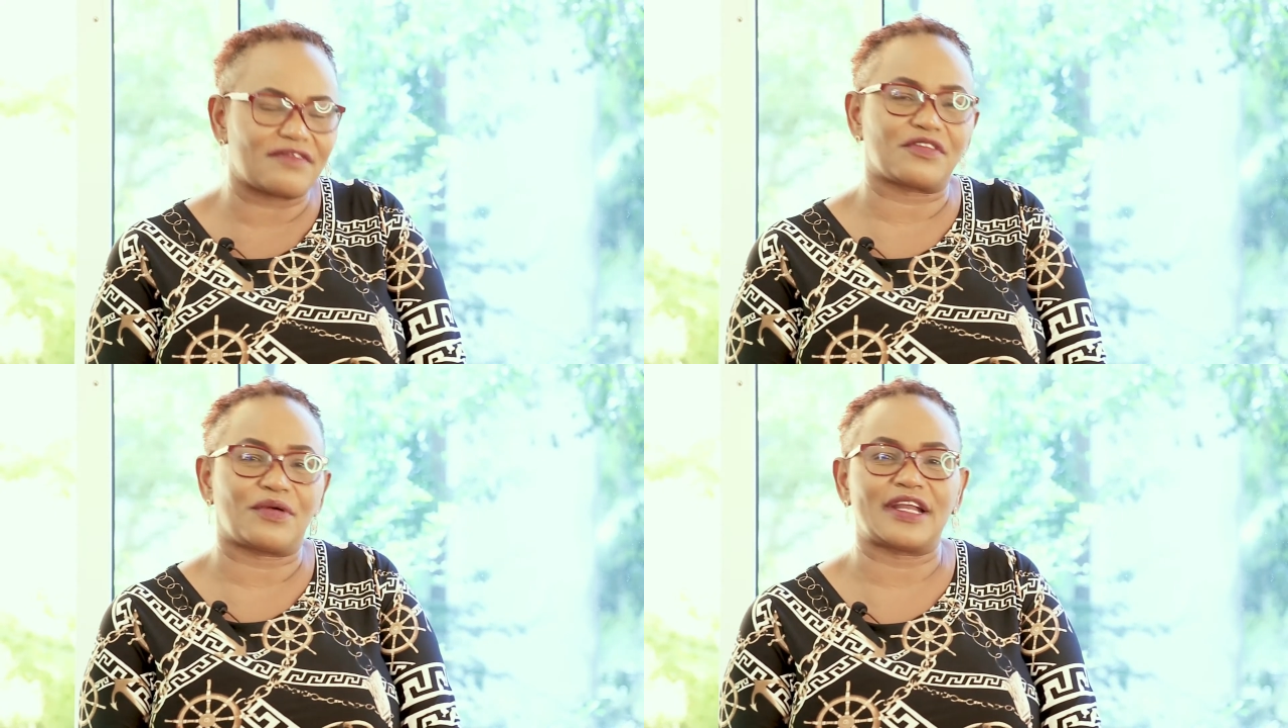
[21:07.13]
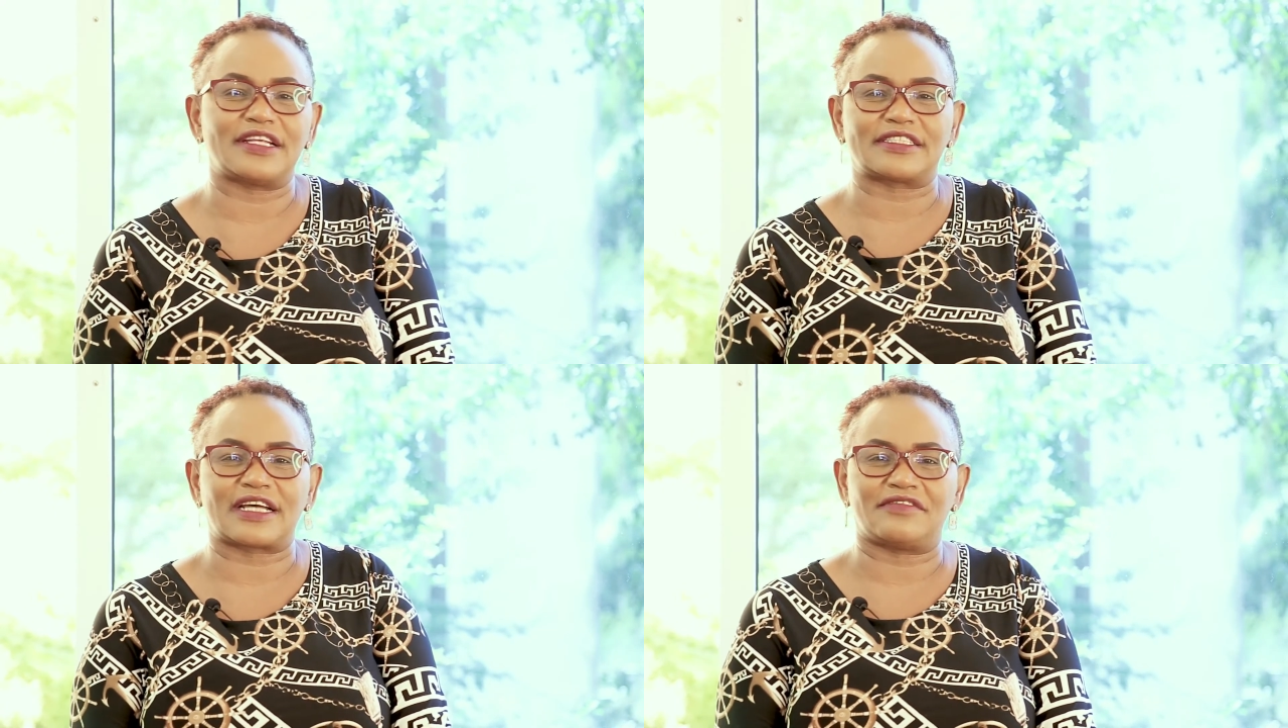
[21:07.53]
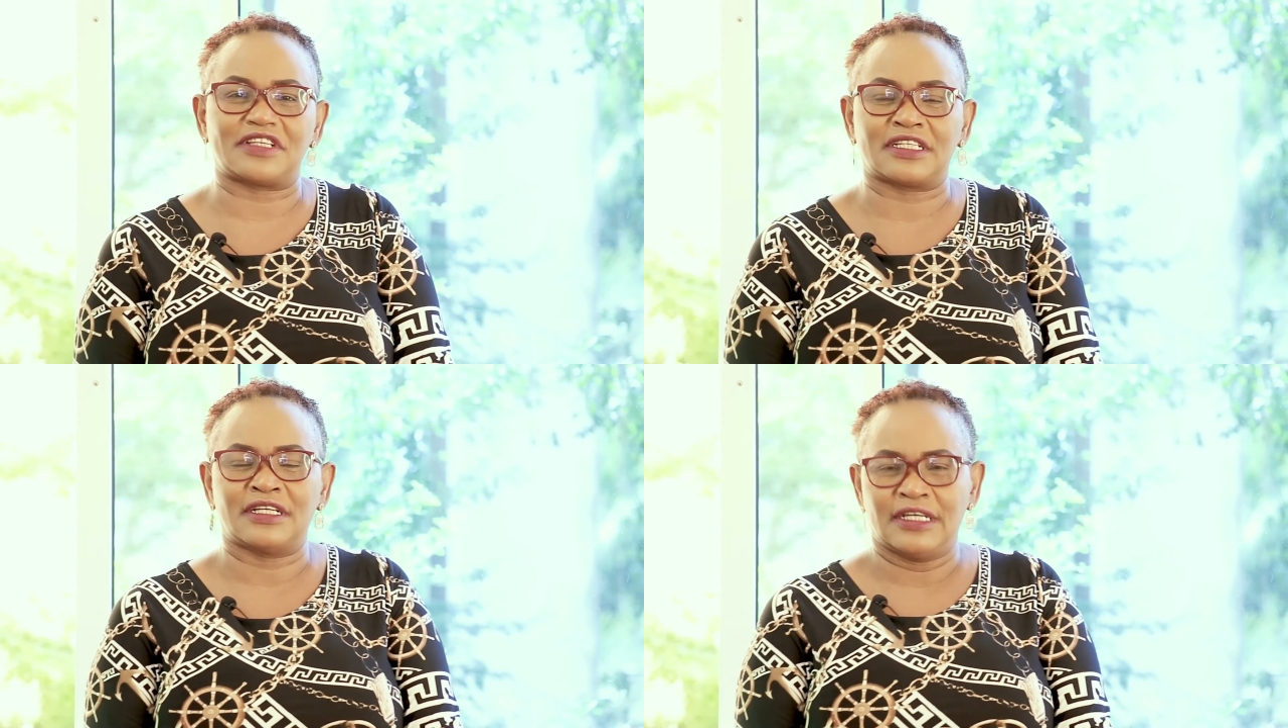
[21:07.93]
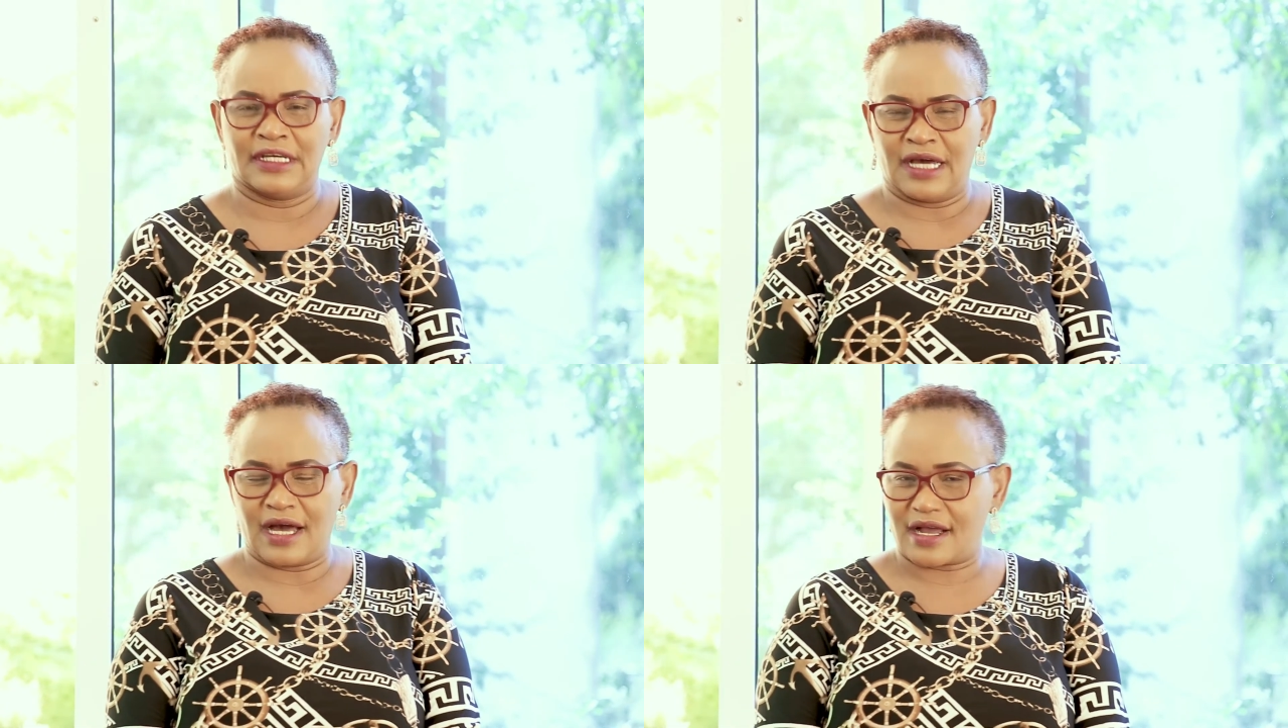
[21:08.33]
everyone is having
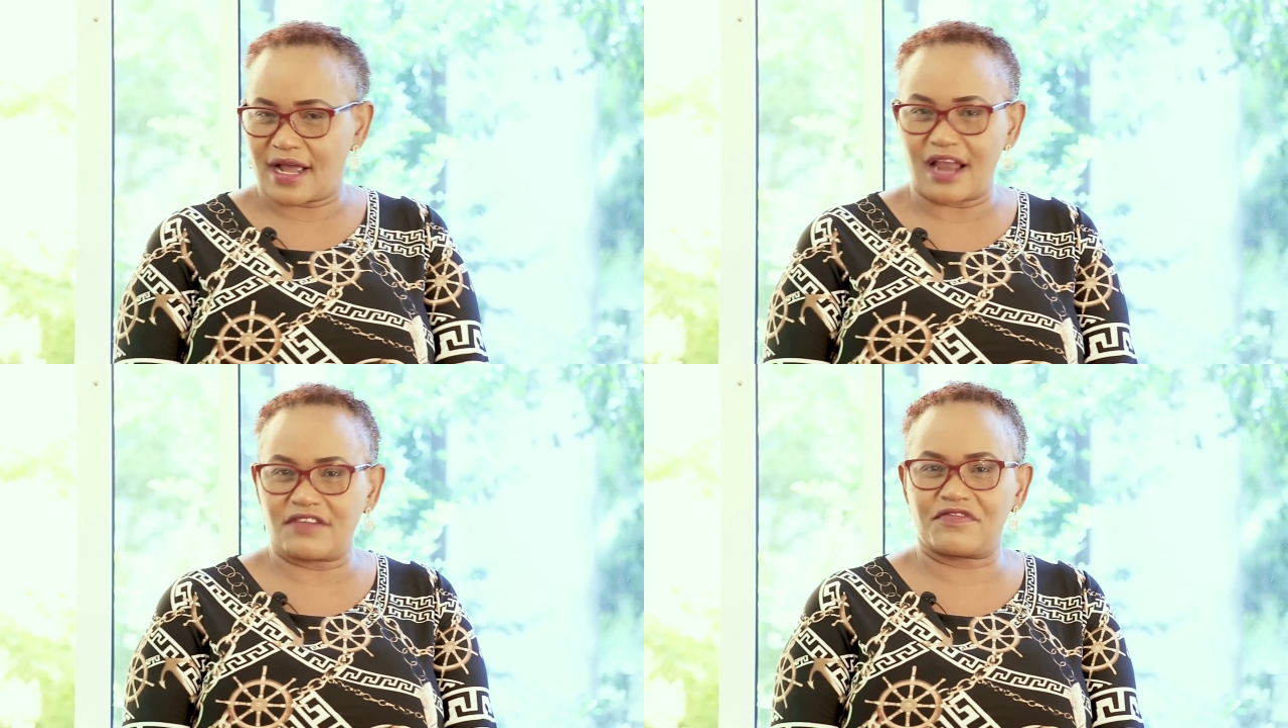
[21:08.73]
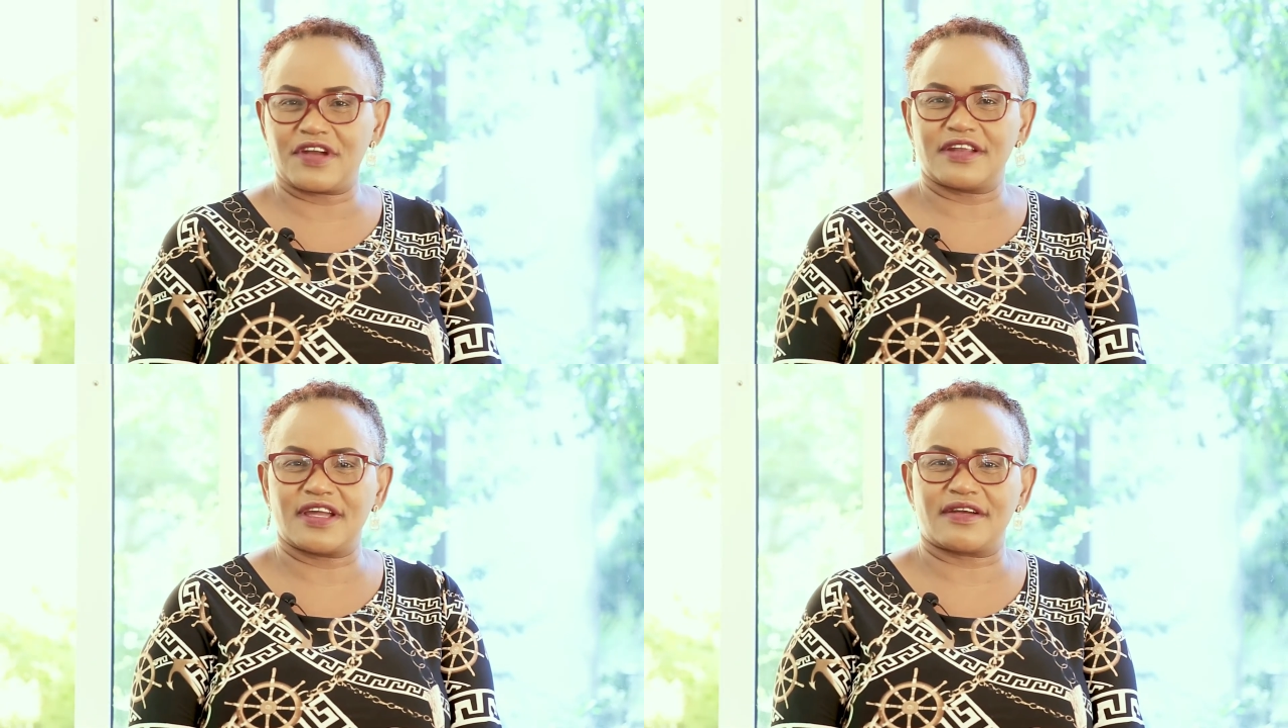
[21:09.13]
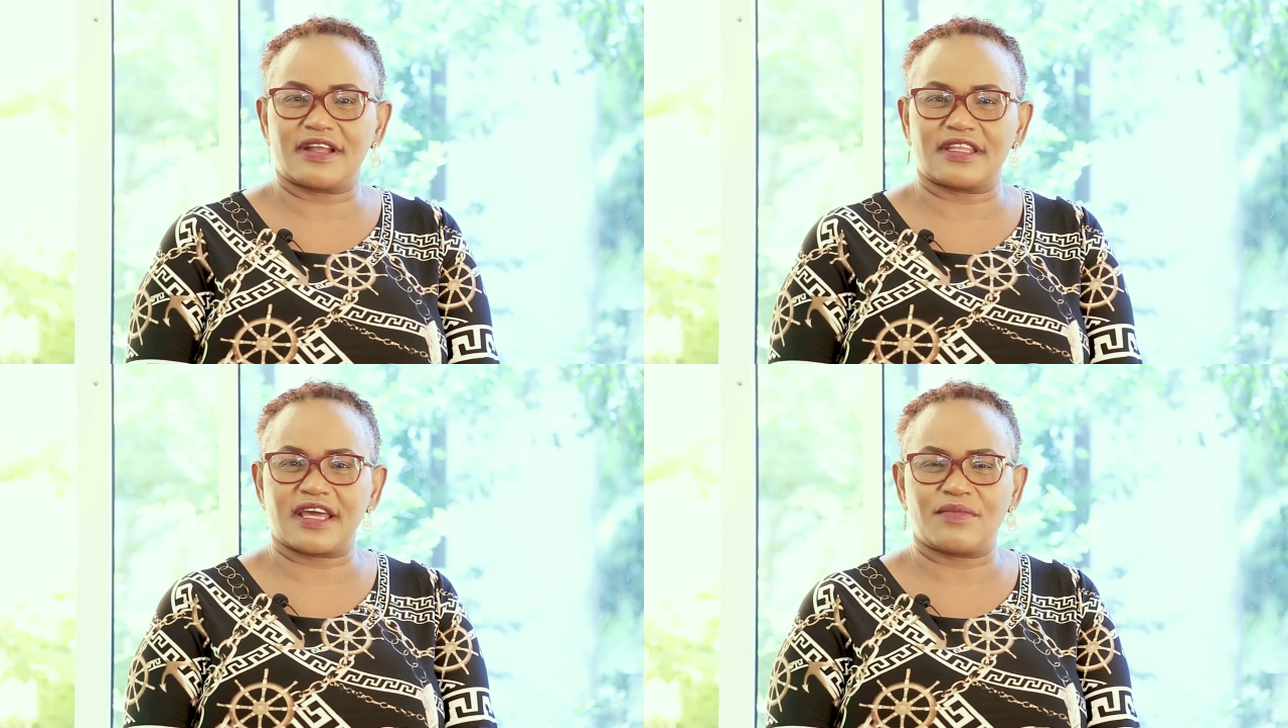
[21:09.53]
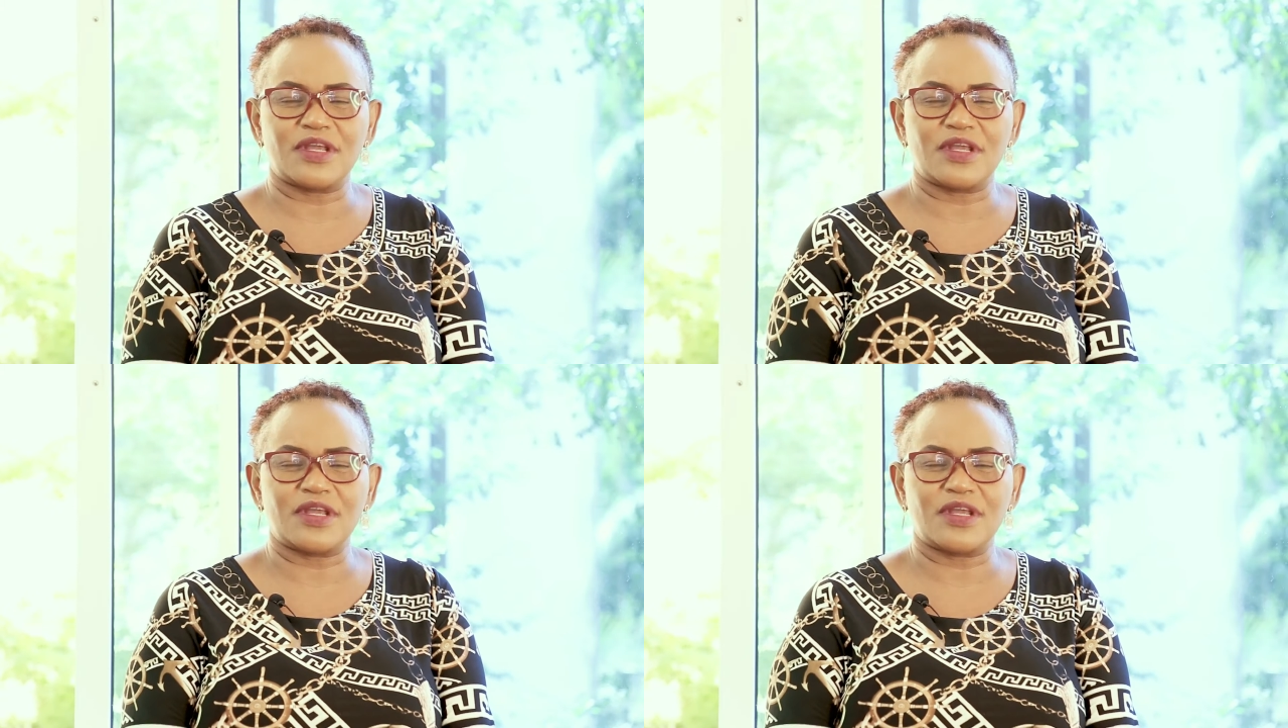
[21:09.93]
a girlfriend here and there.